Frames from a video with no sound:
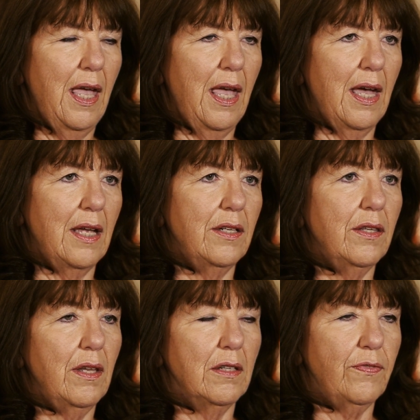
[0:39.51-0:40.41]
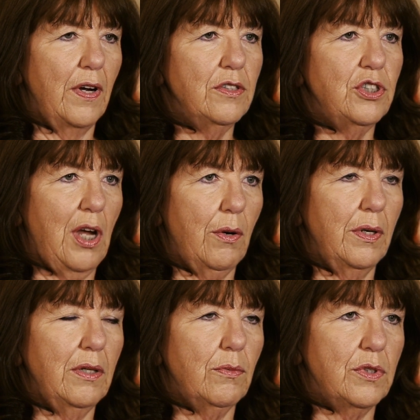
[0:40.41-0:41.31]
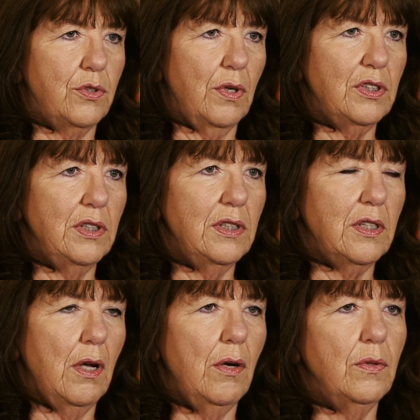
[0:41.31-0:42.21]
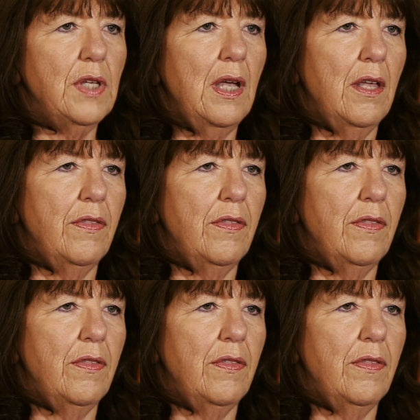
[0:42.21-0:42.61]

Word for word: And as far as showering restrictions go,